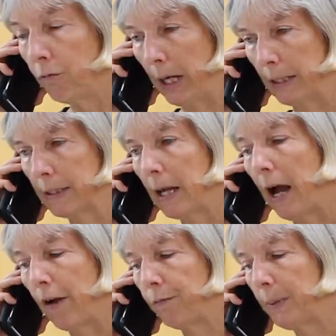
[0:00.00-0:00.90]
Right,
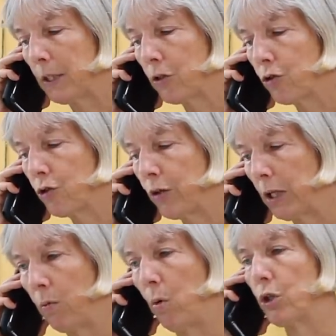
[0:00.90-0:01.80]
I've picked
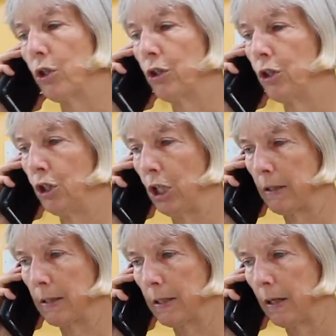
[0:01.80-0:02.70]
drink water,
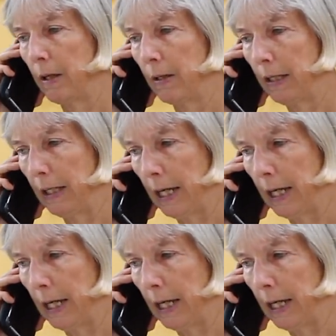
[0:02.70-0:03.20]
just in